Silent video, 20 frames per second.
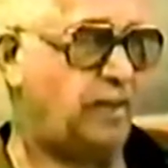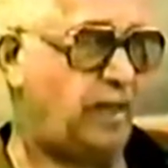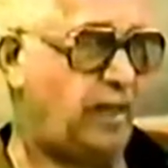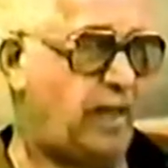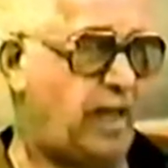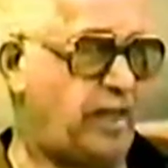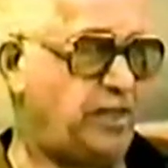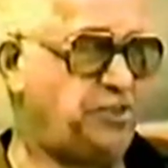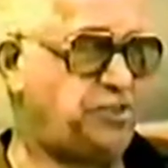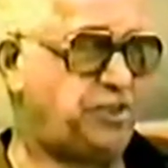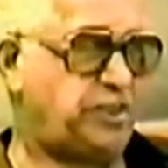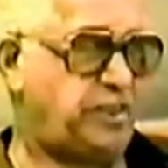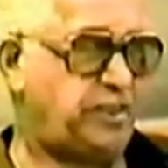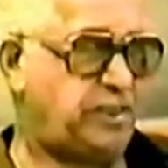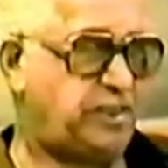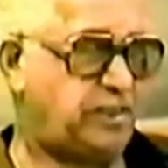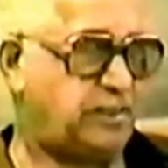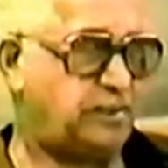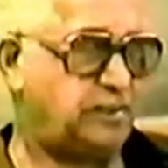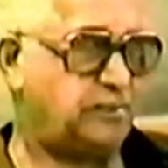
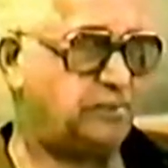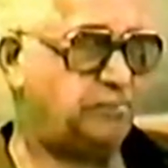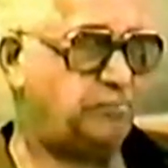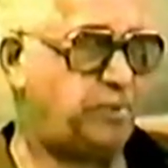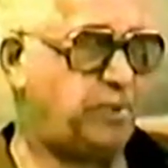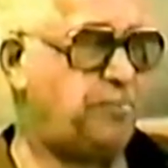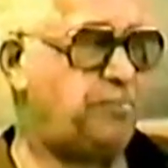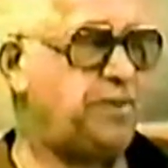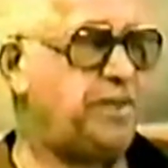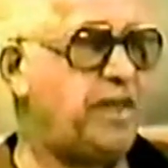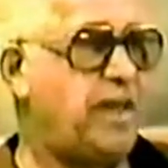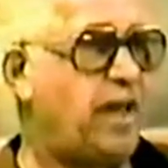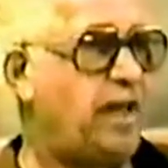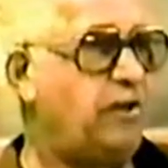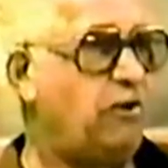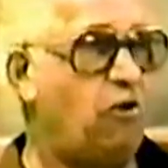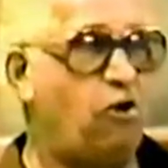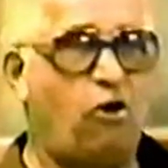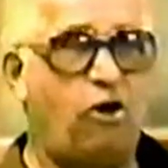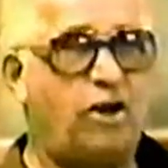Angelique,
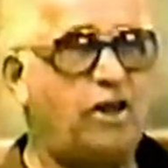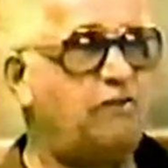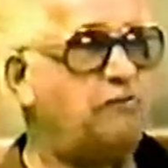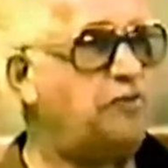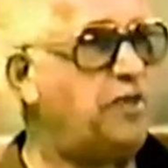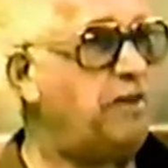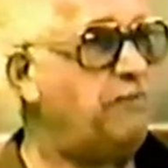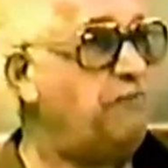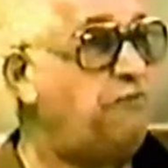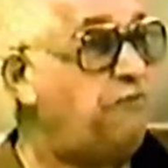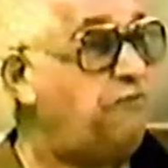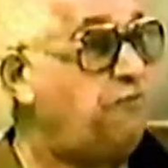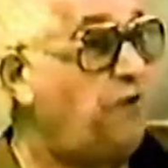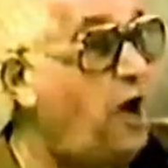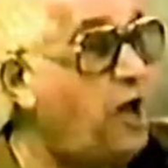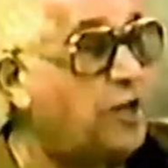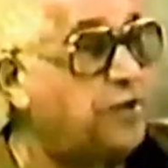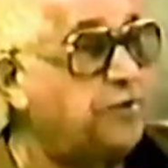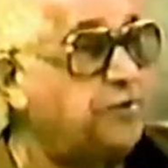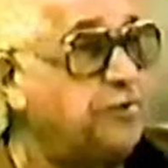Bibian, all of them
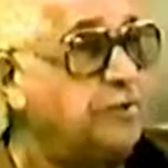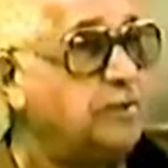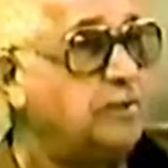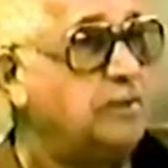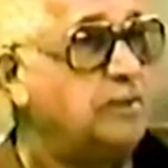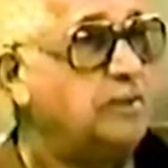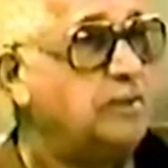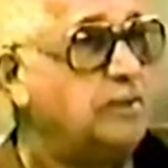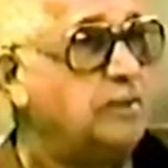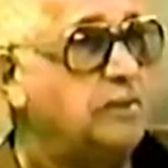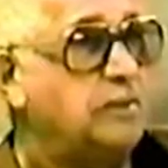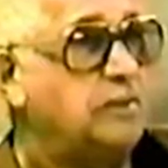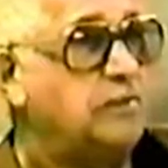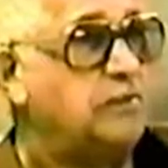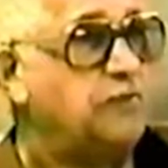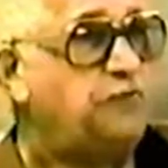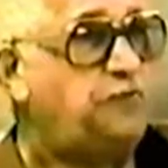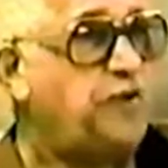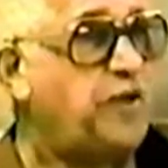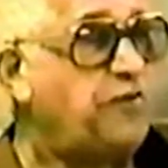fought.
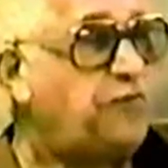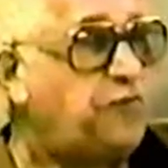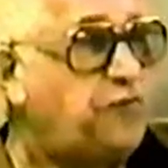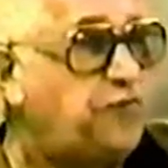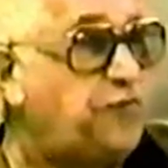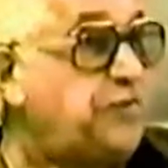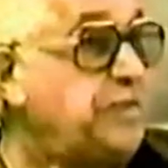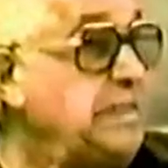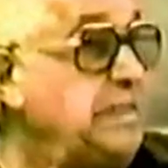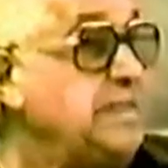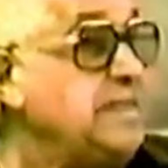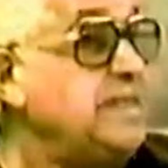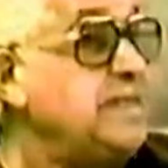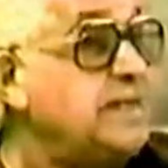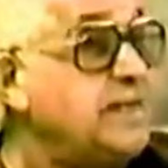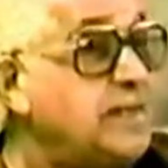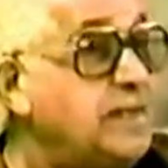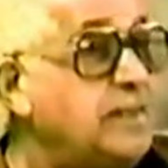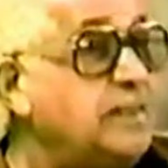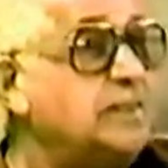50
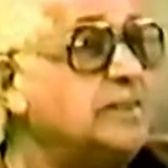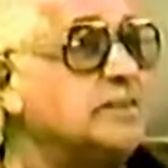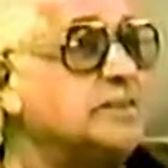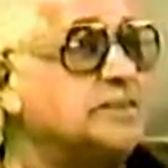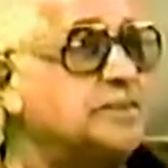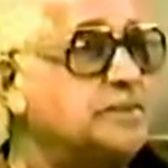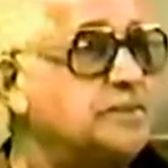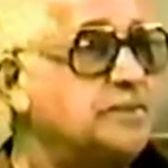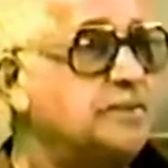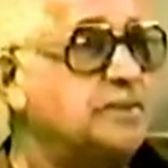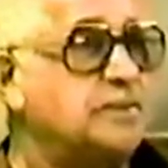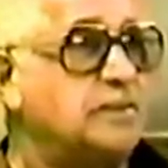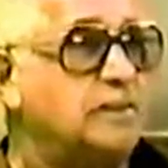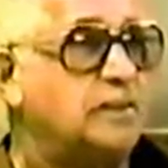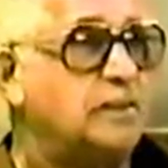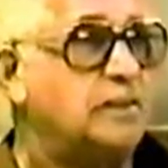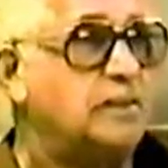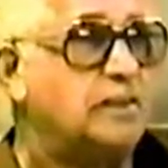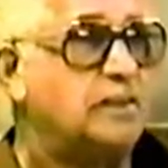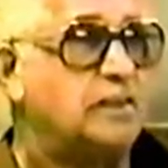years.
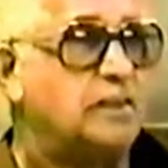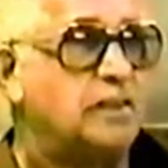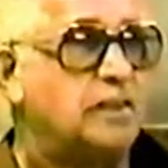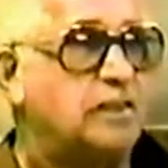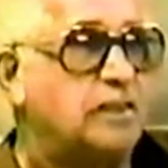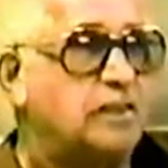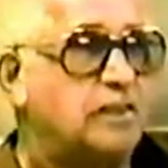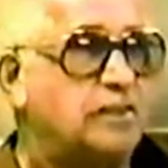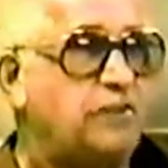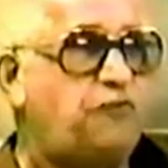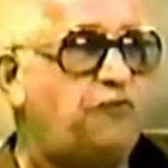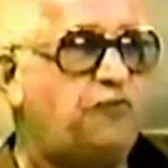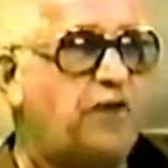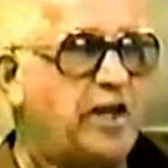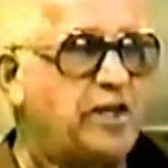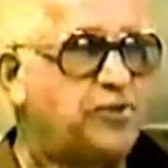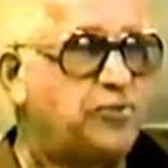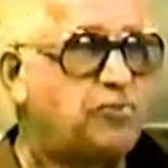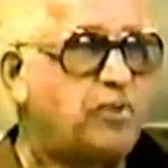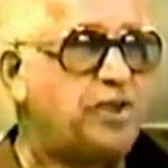The
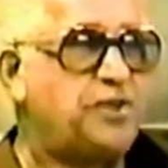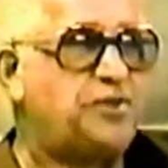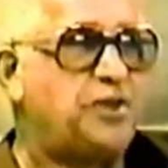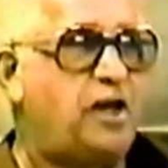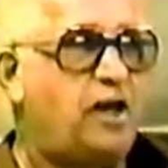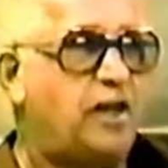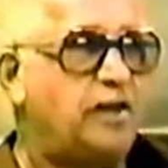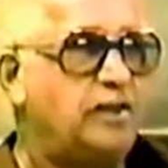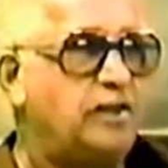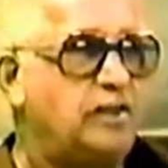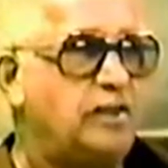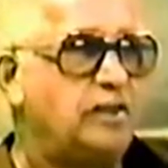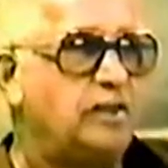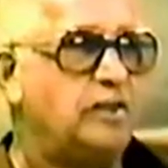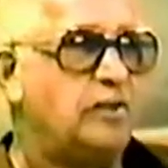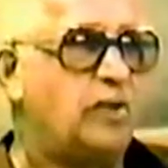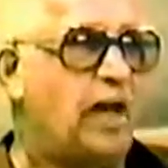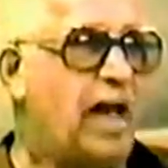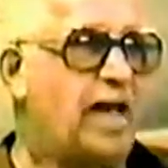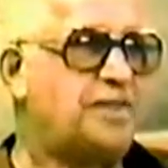fight went on.
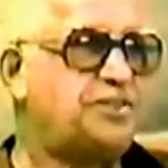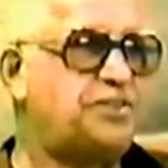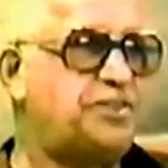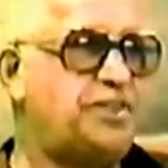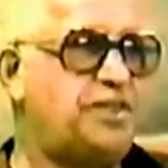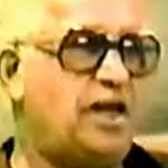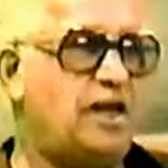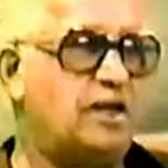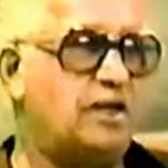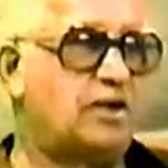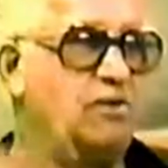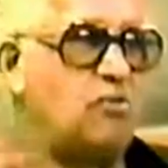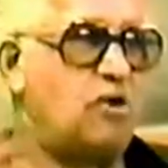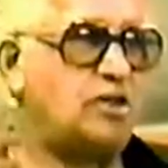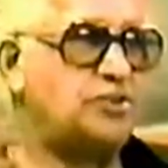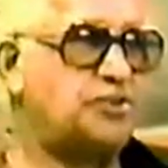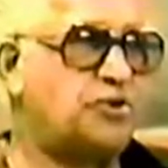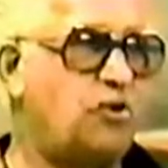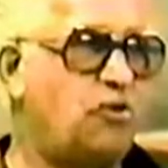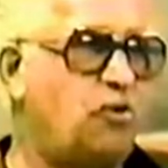As the younger
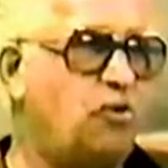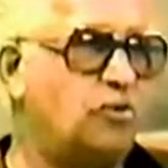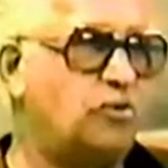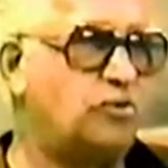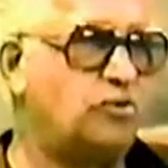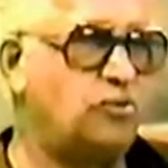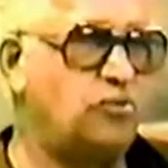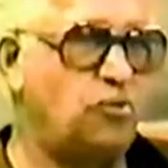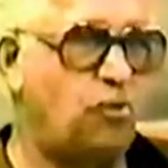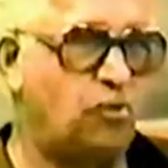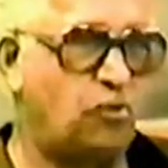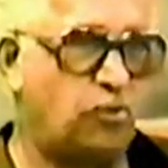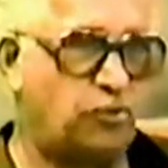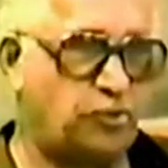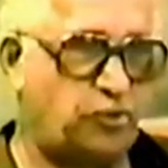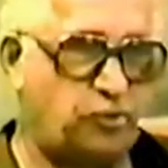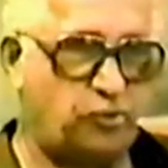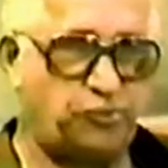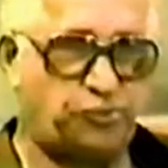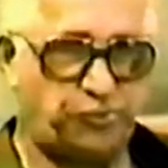ones
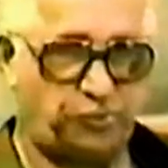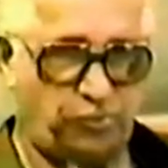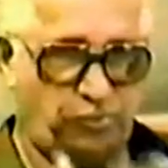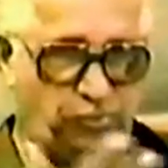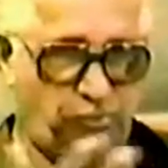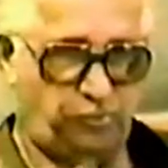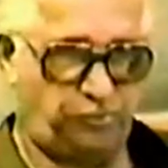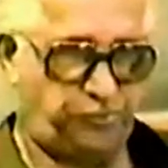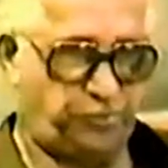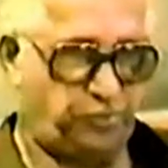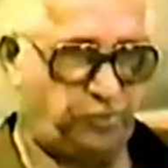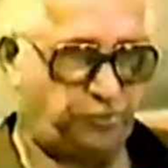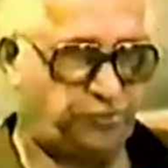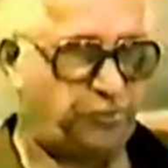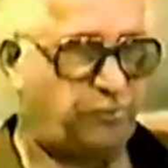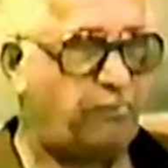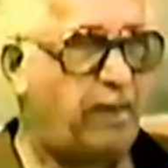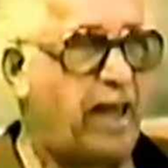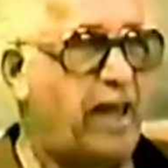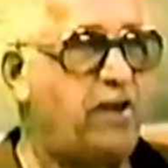grew
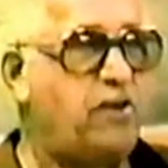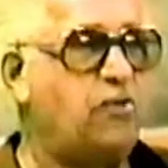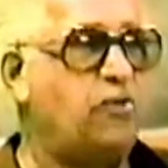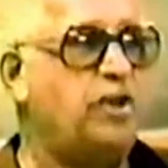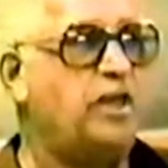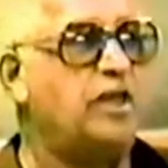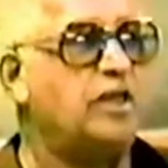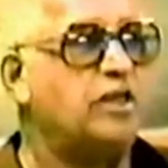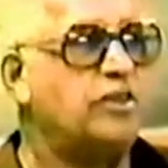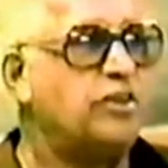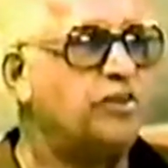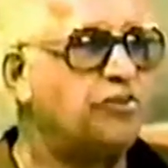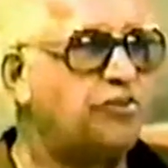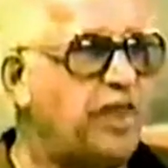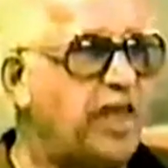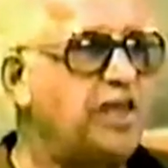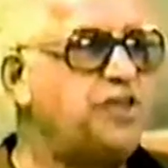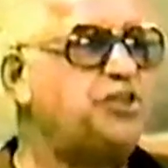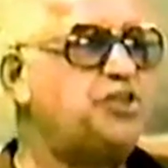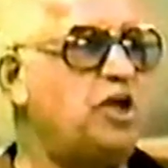to manhood,
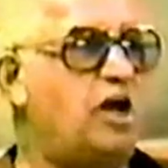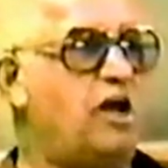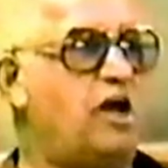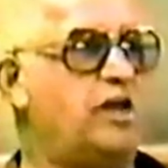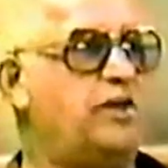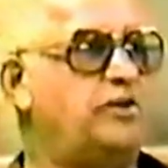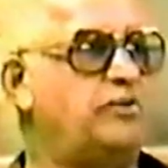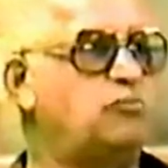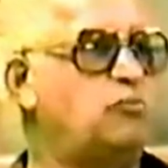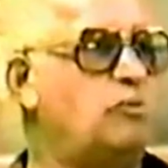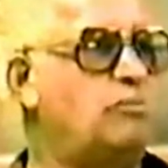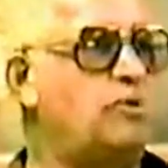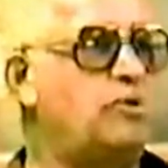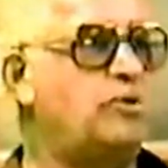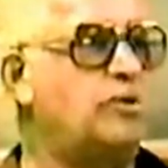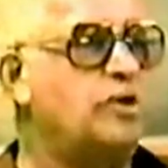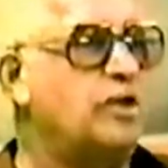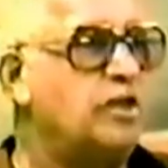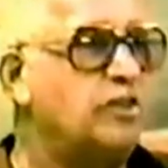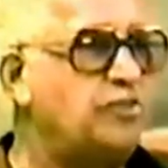they joined, and
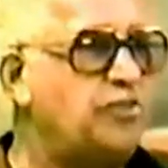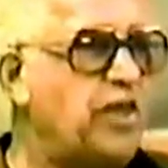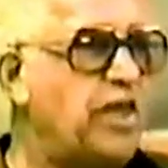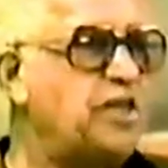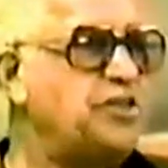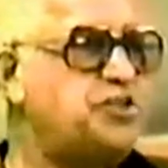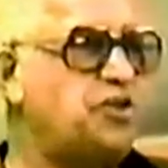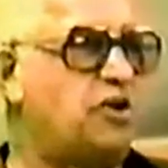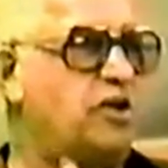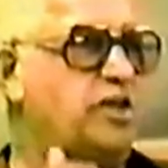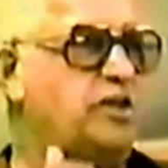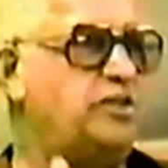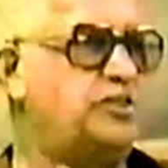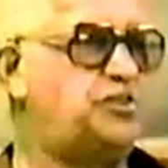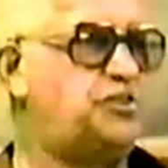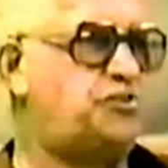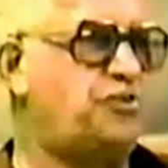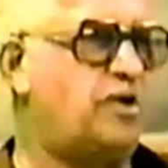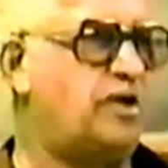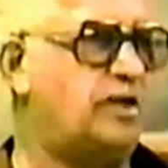womanhood, they joined the
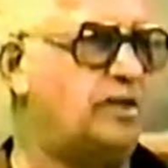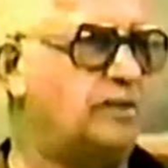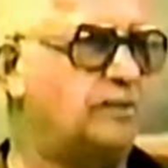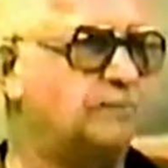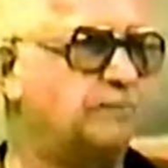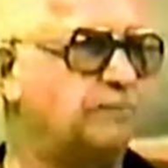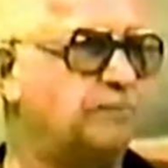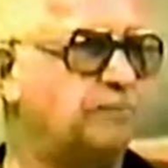struggle.